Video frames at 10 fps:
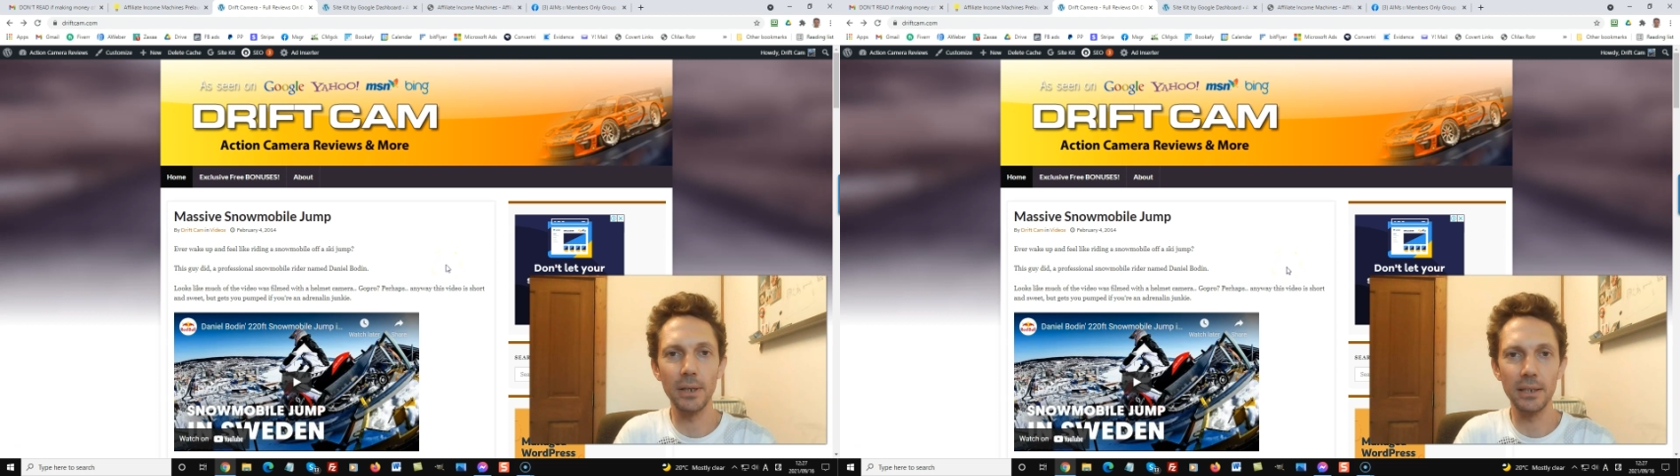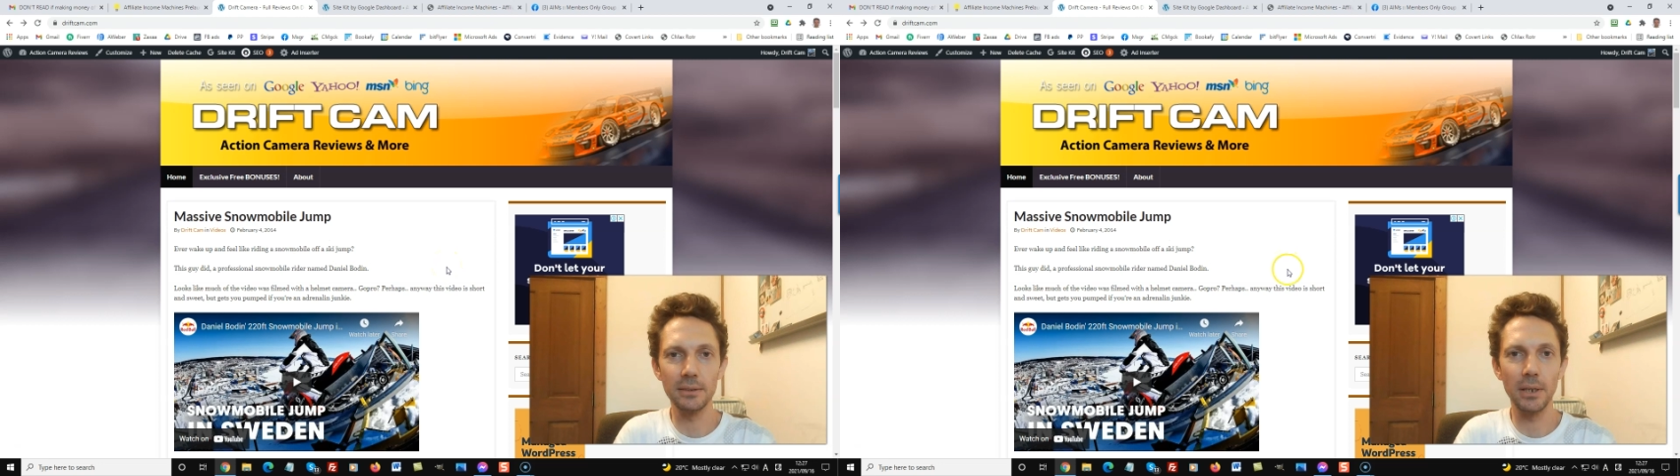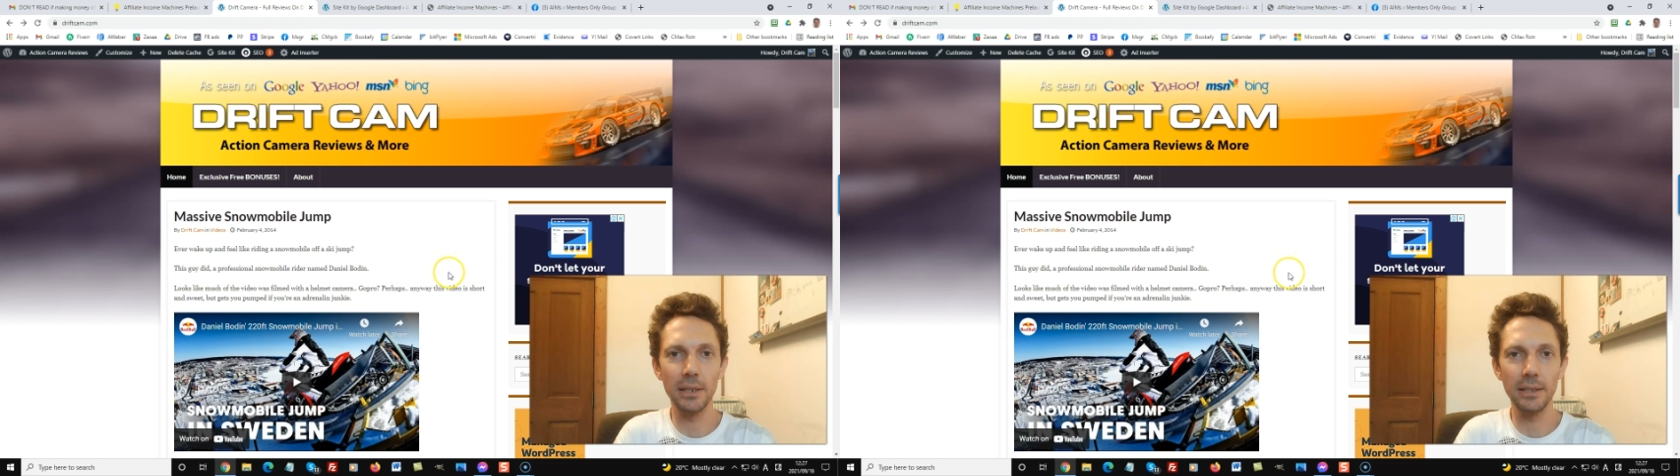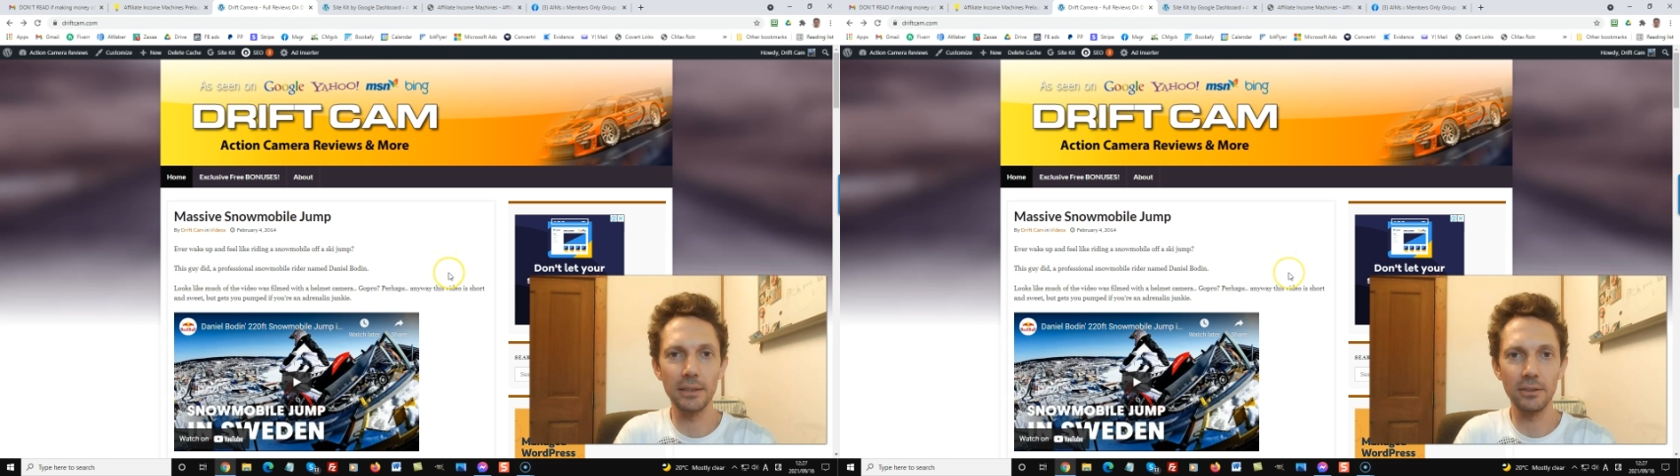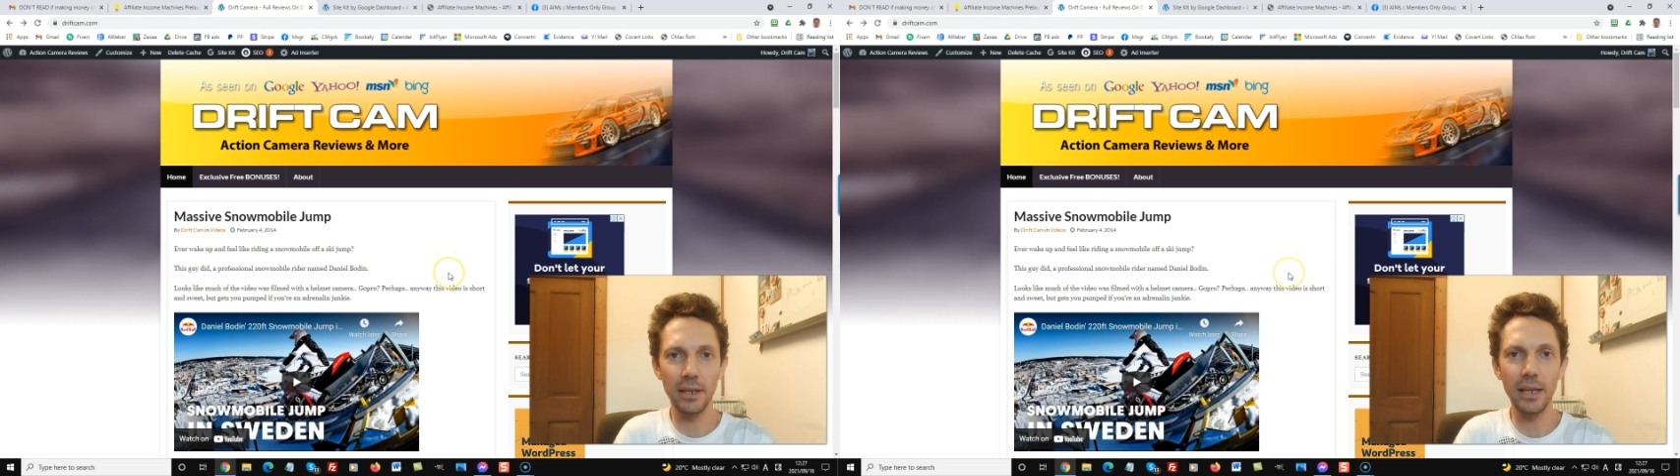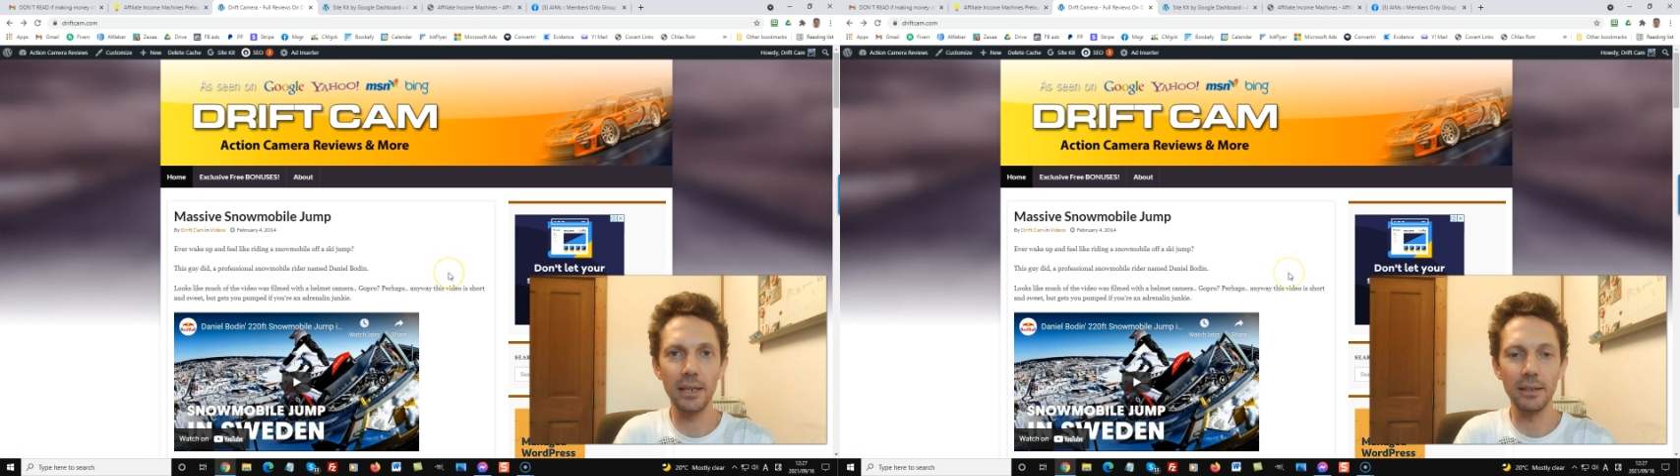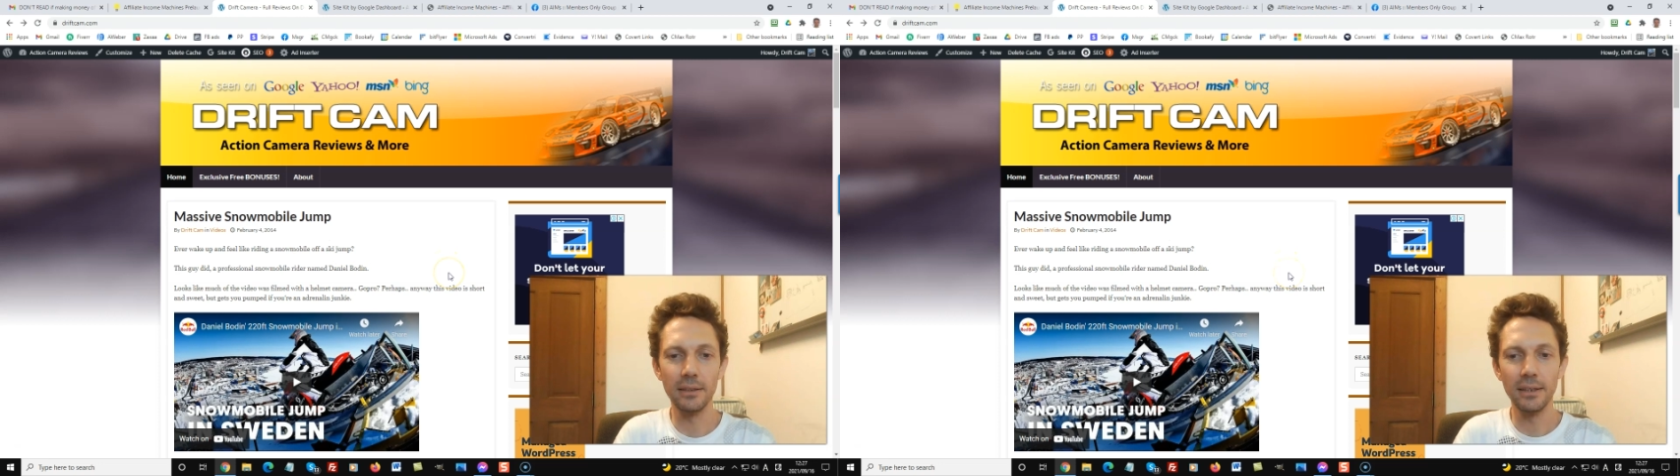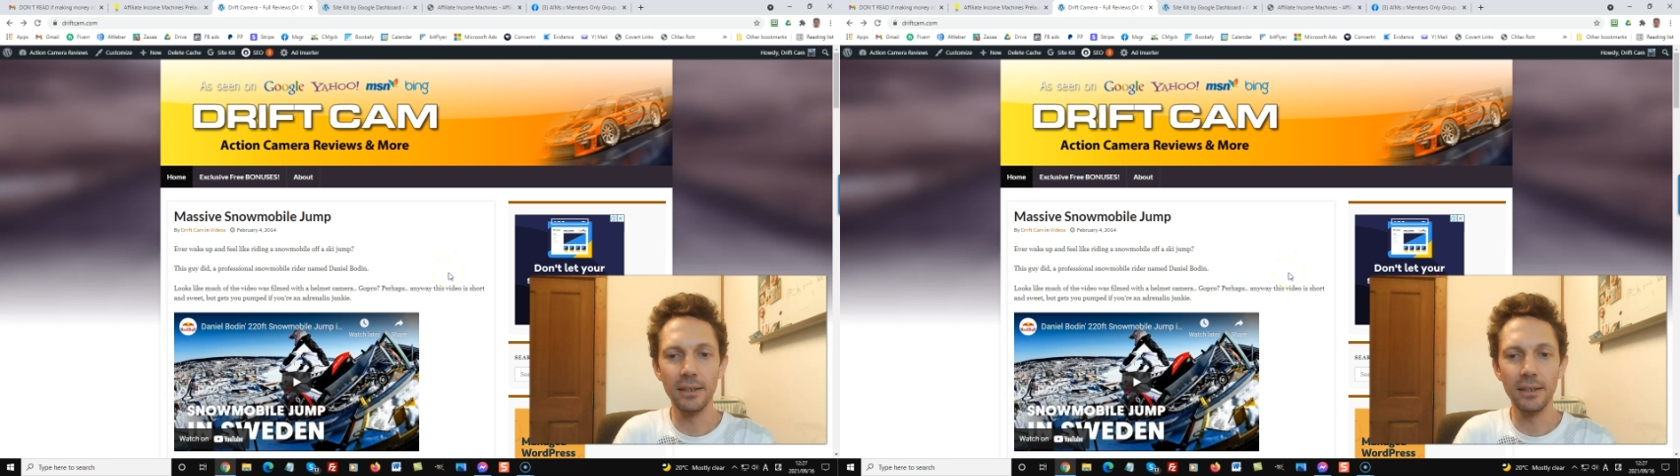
makes money today.